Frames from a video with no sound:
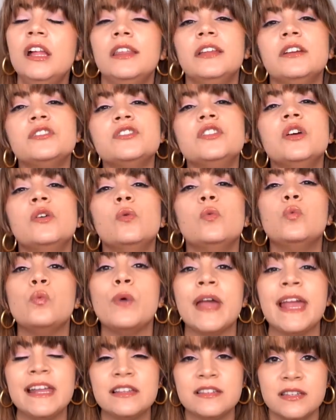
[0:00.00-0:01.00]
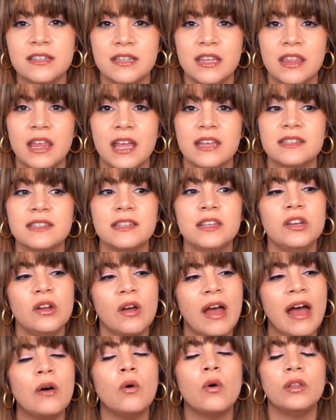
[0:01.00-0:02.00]
There's no weight to this. You
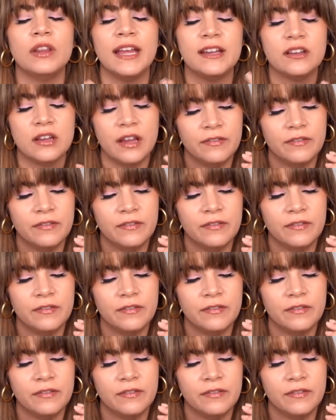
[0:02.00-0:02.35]
know how like